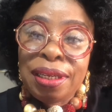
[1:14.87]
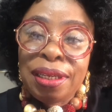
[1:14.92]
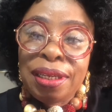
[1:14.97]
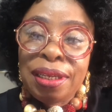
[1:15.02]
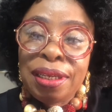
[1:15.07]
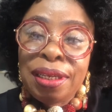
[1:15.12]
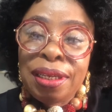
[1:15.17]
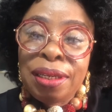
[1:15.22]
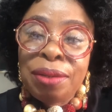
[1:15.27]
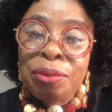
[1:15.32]

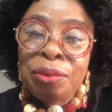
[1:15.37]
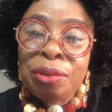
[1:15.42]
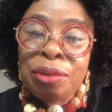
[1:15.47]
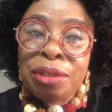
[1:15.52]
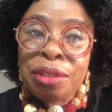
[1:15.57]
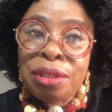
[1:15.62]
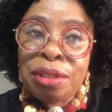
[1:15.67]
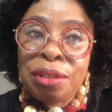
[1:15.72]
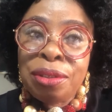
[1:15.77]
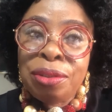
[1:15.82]
he
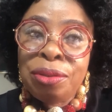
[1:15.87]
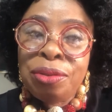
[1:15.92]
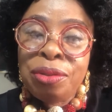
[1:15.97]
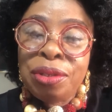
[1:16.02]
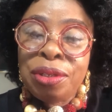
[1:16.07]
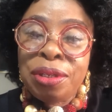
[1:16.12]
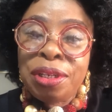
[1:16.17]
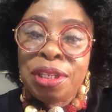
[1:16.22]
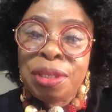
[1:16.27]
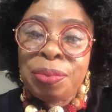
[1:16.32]
was
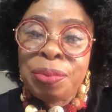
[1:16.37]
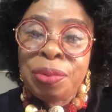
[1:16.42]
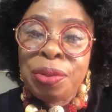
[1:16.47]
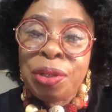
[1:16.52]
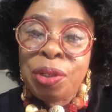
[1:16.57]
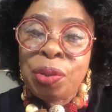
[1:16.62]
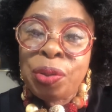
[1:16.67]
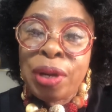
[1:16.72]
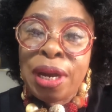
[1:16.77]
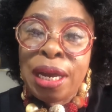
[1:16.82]
using his
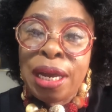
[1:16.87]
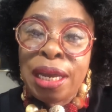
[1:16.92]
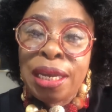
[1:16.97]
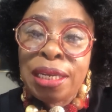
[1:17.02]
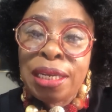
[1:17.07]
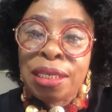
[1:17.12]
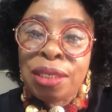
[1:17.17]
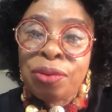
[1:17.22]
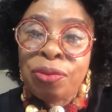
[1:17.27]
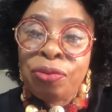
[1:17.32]
spiritual
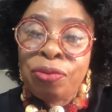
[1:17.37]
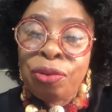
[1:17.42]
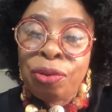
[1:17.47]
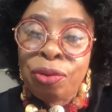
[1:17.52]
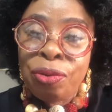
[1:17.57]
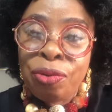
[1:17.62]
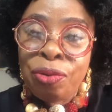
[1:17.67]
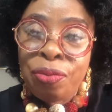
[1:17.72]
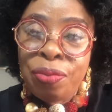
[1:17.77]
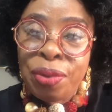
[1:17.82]
eyes to
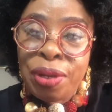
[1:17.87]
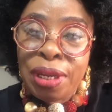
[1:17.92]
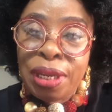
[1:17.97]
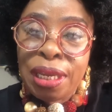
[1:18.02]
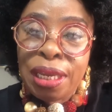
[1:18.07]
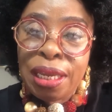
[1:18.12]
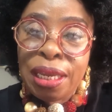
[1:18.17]
follow me,